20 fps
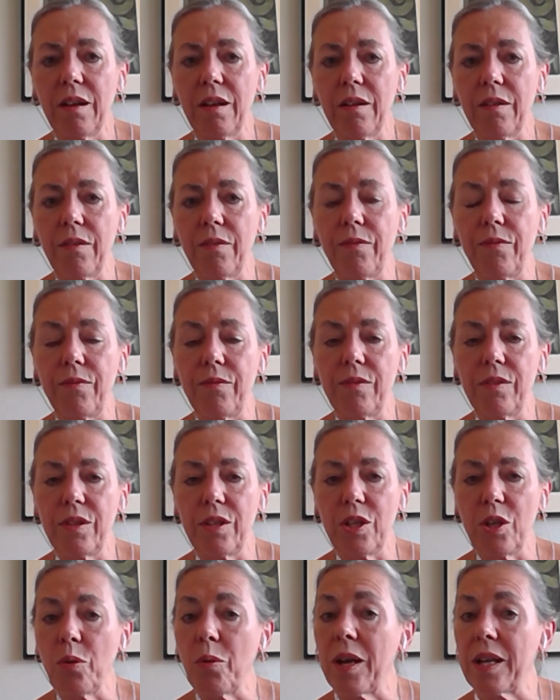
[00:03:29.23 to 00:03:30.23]
of the
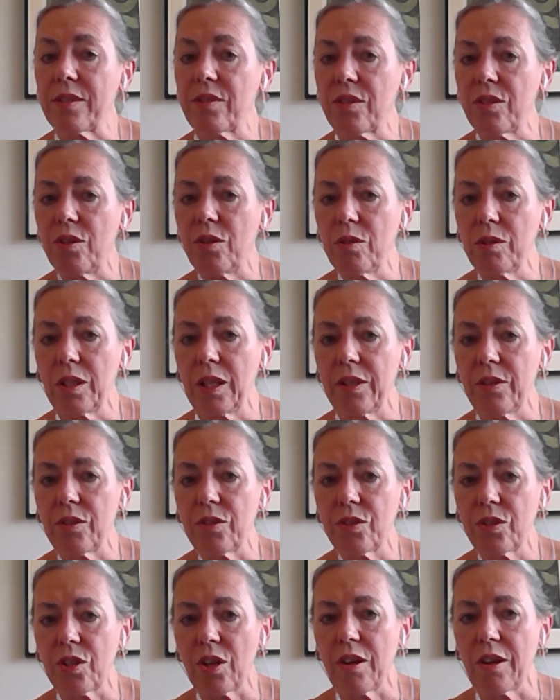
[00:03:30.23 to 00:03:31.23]
U.S. nuclear
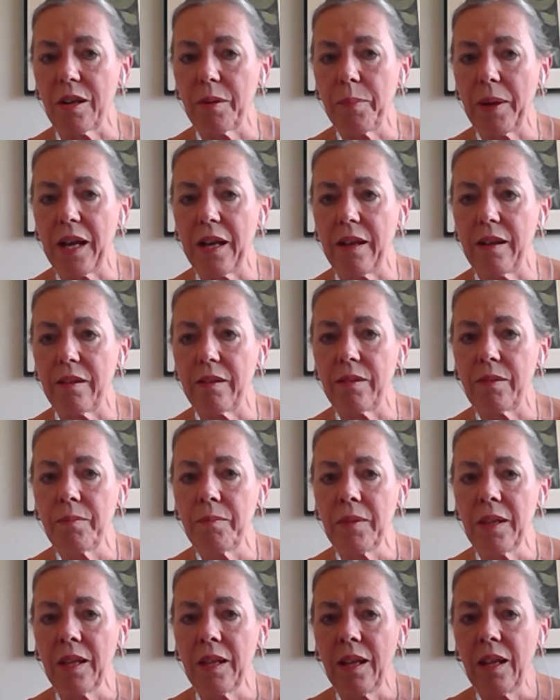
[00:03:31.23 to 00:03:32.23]
stockpile.
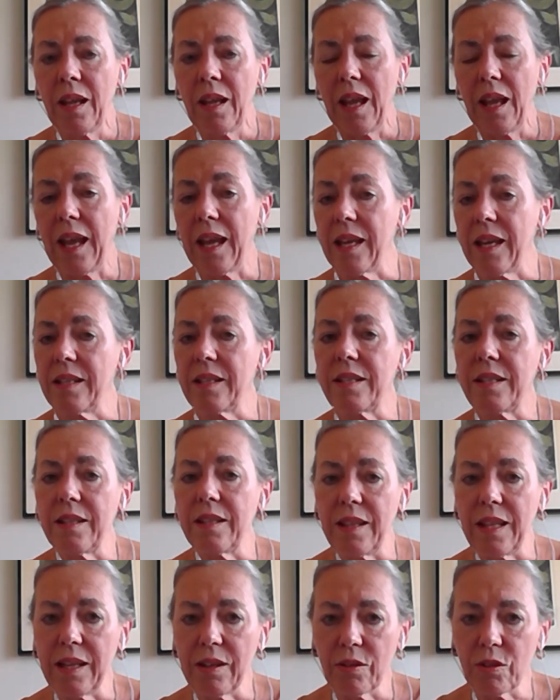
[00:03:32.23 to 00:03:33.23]
And
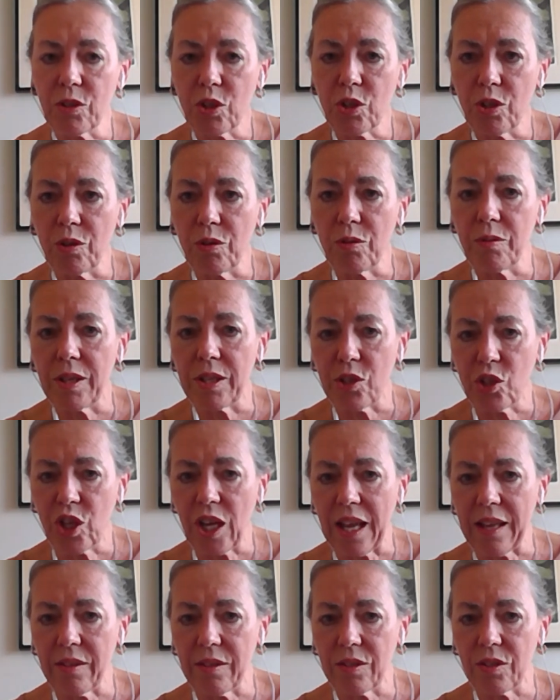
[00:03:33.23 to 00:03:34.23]
there too, the
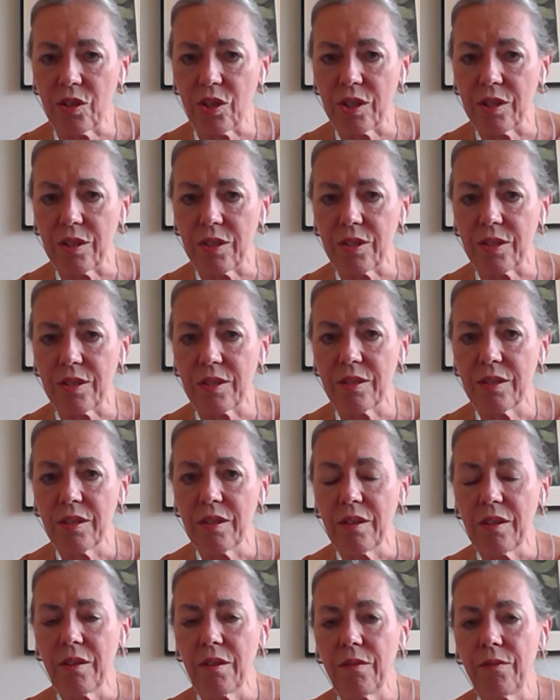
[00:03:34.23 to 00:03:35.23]
challenges
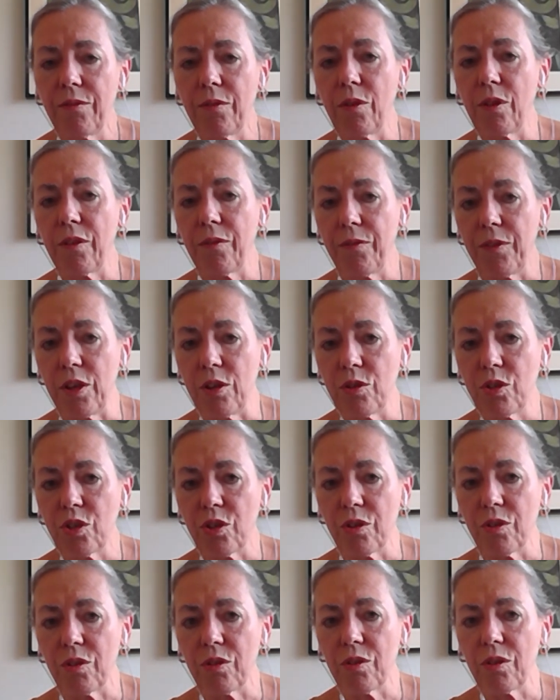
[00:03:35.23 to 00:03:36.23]
for the
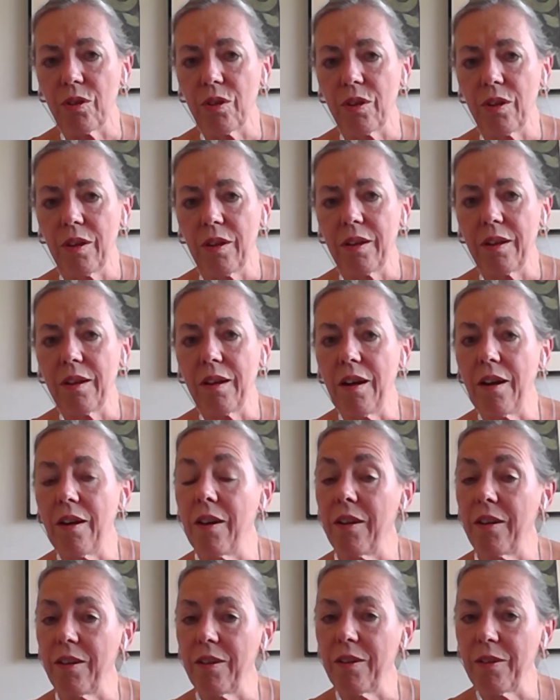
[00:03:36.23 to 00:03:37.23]
future
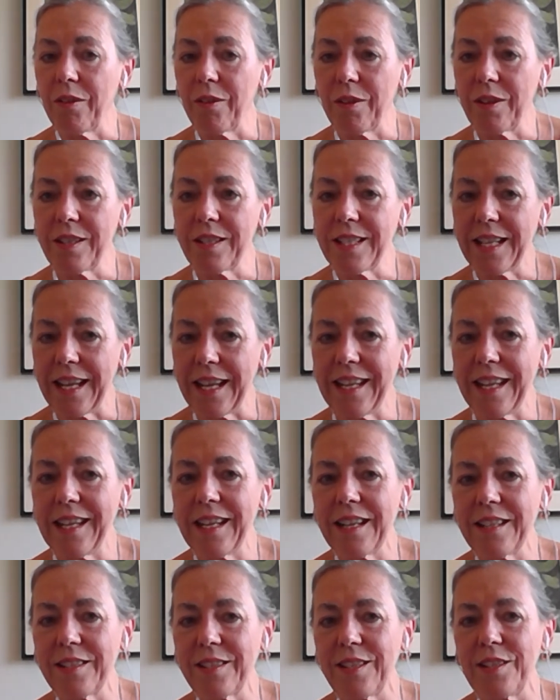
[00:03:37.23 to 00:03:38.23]
are taking
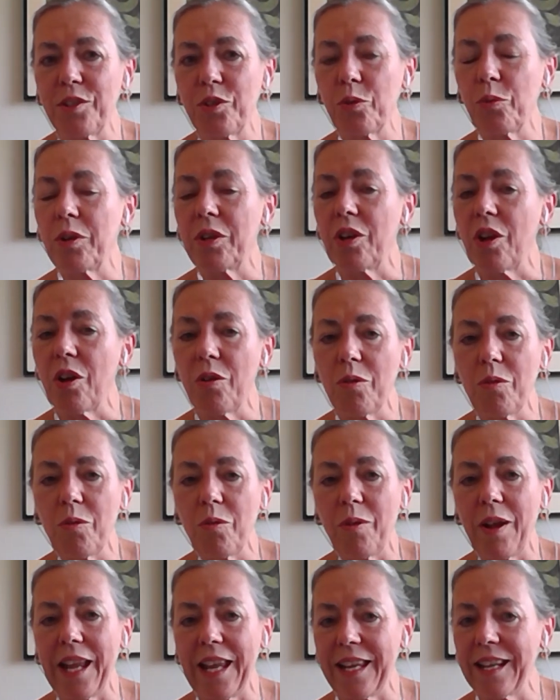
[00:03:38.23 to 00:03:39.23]
us into a
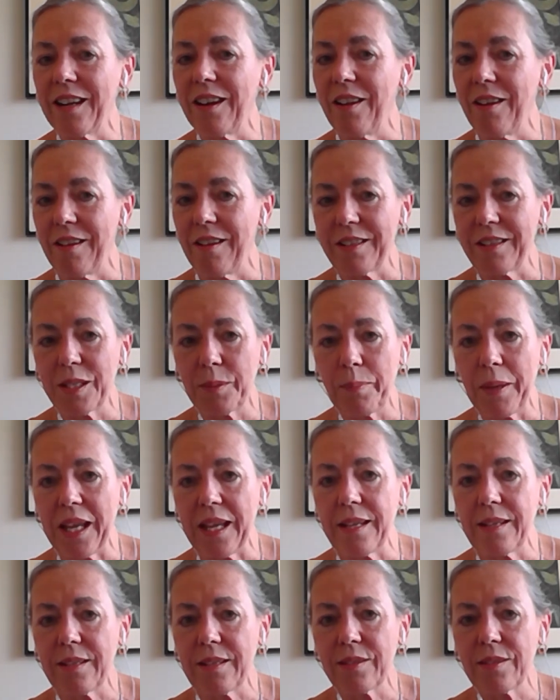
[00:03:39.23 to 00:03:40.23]
no analog
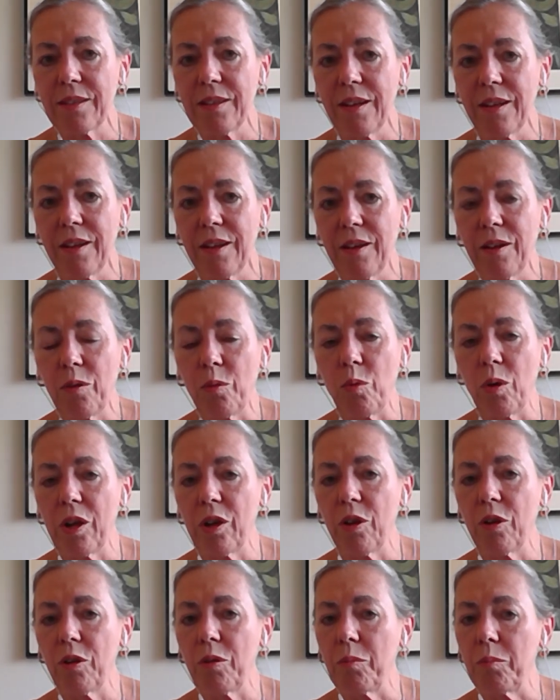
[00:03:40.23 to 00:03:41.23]
space
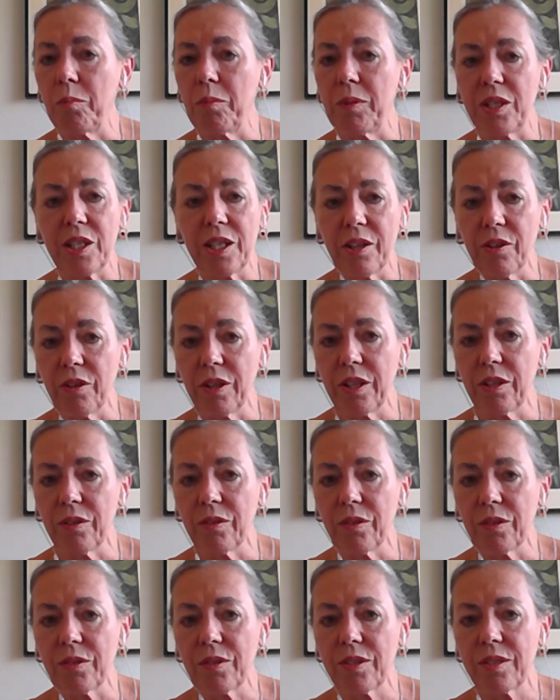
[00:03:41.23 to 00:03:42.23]
where
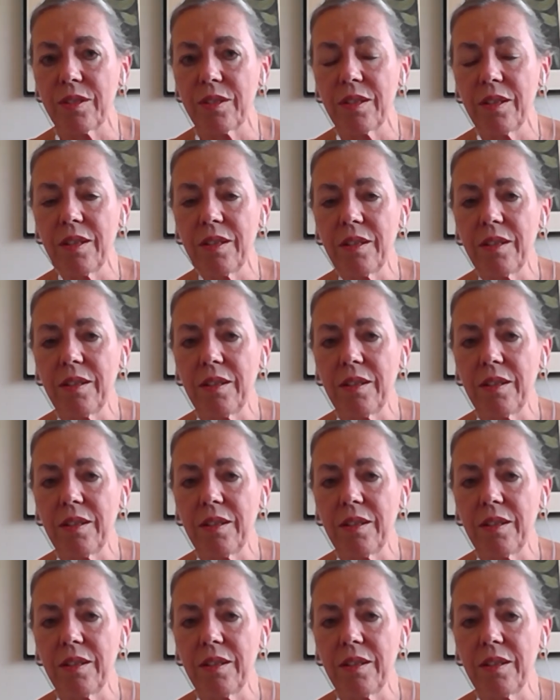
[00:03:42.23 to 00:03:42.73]
materials